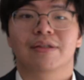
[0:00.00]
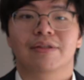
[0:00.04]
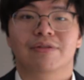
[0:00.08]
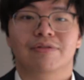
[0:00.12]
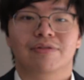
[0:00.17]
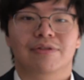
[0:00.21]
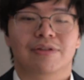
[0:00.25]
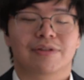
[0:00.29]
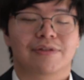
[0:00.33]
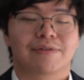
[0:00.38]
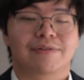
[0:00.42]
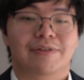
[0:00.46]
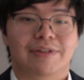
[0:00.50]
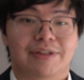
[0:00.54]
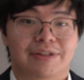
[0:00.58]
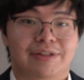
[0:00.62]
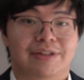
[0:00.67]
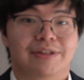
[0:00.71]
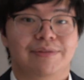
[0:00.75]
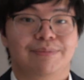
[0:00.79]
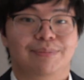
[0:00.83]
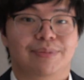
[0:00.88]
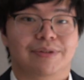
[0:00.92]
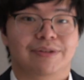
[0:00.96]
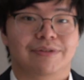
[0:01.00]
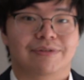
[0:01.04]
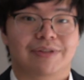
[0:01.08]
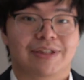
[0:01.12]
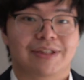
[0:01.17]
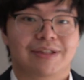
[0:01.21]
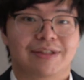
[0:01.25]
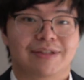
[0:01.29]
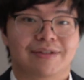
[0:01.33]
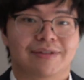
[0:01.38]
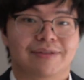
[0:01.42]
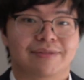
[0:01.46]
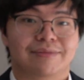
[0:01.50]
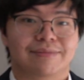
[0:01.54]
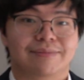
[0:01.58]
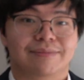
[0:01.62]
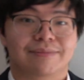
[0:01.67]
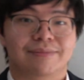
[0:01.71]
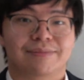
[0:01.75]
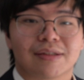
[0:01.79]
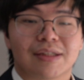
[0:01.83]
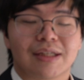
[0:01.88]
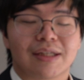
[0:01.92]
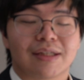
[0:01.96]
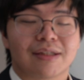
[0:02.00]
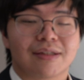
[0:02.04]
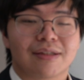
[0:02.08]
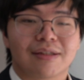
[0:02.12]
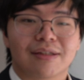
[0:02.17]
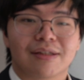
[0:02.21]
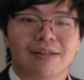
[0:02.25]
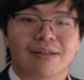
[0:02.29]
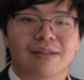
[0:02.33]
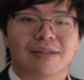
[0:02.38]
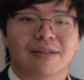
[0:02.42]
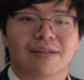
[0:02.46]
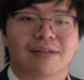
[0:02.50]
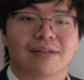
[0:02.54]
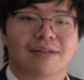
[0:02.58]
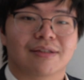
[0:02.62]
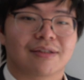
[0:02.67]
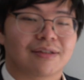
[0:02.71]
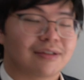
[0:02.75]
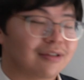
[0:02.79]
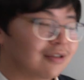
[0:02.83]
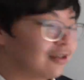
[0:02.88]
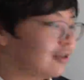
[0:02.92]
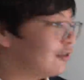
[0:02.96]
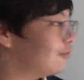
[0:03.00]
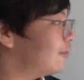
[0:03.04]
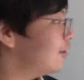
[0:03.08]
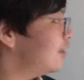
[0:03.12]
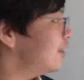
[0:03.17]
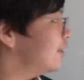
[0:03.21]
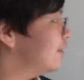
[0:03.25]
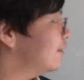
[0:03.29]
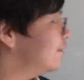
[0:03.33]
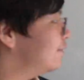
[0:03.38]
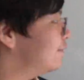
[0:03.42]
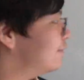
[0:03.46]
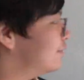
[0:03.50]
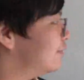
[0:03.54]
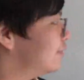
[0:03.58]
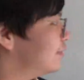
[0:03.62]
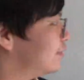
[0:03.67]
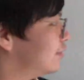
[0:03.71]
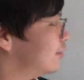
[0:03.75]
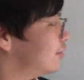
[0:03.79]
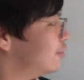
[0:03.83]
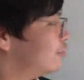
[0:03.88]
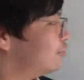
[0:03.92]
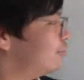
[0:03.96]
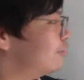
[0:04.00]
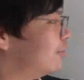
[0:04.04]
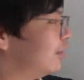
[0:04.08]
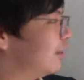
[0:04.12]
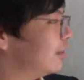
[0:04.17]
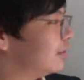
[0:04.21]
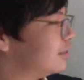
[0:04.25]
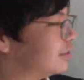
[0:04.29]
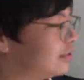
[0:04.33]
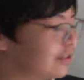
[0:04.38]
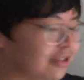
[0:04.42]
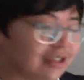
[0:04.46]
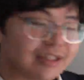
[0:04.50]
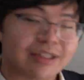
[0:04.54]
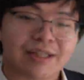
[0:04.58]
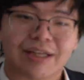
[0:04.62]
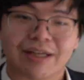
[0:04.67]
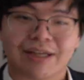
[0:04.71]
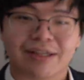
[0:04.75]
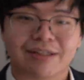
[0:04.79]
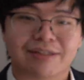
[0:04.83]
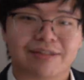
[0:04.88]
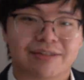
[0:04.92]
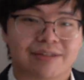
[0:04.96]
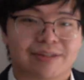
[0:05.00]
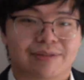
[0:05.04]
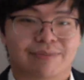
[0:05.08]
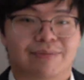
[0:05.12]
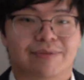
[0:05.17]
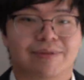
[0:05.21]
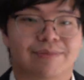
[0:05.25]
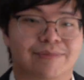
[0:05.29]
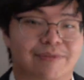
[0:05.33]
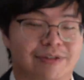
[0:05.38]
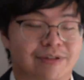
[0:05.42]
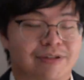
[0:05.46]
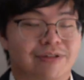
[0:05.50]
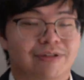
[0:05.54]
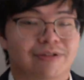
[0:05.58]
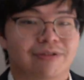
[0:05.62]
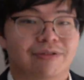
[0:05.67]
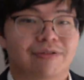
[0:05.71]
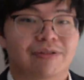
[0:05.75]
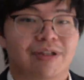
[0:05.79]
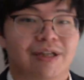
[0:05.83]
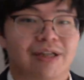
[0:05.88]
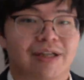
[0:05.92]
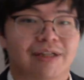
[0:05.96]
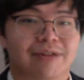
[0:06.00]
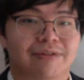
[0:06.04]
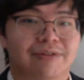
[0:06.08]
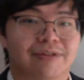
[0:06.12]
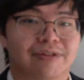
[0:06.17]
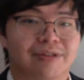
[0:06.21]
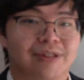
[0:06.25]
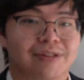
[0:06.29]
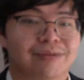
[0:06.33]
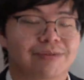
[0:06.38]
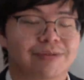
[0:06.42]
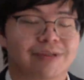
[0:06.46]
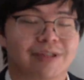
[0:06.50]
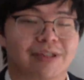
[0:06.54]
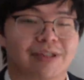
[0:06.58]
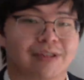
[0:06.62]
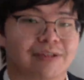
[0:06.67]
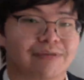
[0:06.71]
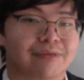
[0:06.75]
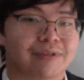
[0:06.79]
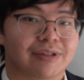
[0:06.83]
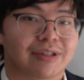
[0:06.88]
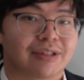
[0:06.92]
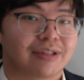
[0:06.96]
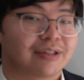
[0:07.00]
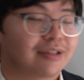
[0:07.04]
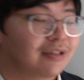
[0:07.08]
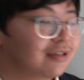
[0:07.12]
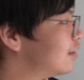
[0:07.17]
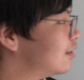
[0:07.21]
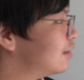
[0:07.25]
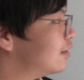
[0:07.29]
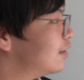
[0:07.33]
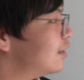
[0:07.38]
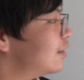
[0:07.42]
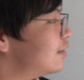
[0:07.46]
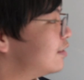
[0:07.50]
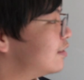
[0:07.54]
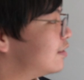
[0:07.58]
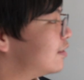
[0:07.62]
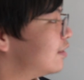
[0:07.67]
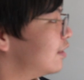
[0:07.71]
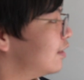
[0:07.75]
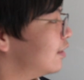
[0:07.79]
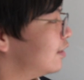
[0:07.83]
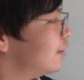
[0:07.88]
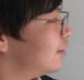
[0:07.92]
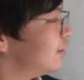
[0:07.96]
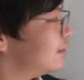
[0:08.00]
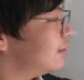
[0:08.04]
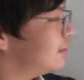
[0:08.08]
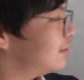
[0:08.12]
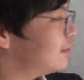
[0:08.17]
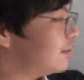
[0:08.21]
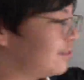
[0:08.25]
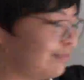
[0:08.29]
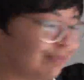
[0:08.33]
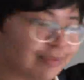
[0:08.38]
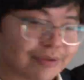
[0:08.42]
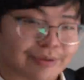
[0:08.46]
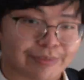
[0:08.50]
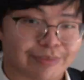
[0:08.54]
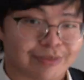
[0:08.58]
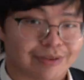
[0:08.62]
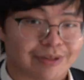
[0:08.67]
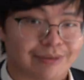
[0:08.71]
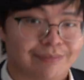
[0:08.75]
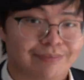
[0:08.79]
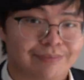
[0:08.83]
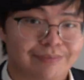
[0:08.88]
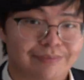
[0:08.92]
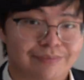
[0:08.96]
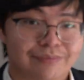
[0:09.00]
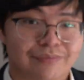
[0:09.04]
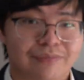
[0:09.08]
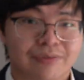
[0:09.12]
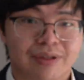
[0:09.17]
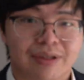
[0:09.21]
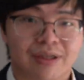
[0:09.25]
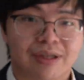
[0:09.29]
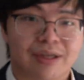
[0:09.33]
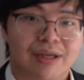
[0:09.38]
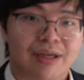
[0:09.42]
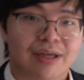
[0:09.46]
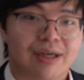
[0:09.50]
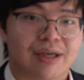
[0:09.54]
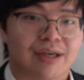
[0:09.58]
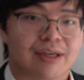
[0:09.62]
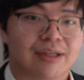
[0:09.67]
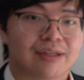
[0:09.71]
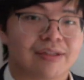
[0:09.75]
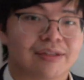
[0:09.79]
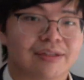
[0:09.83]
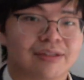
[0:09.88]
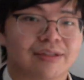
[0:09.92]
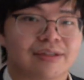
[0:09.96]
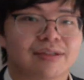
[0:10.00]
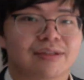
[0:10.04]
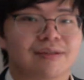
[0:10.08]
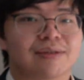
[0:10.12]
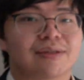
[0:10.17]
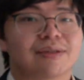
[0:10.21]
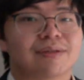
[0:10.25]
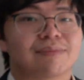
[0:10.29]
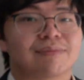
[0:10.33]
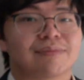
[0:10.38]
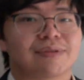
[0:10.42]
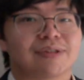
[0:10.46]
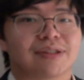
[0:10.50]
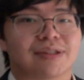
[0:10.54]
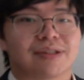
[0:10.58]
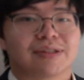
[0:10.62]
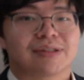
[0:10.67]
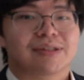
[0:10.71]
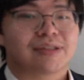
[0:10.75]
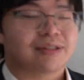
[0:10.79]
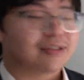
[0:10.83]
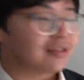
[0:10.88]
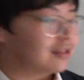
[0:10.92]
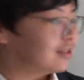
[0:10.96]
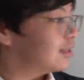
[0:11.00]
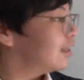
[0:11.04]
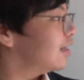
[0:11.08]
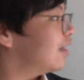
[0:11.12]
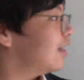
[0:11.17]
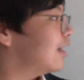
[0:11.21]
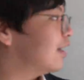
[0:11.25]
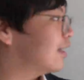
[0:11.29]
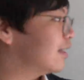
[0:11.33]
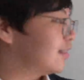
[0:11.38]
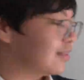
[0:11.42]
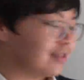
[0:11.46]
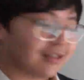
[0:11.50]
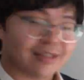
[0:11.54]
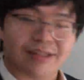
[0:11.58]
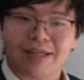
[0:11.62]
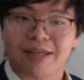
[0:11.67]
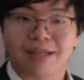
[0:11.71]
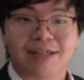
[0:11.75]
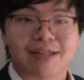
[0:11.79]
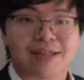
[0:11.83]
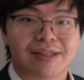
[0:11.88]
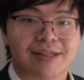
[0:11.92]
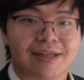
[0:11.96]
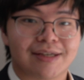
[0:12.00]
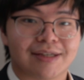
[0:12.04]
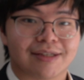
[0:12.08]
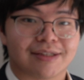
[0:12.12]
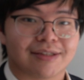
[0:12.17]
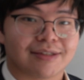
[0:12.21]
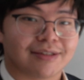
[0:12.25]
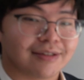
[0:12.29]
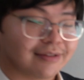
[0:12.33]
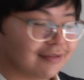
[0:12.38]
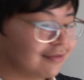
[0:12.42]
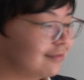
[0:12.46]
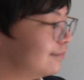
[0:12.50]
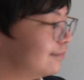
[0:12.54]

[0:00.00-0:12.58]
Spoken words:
This was very simple, right? Then, what if 2x did have someone to add or subtract with? Let's say this problem had plus x at the end.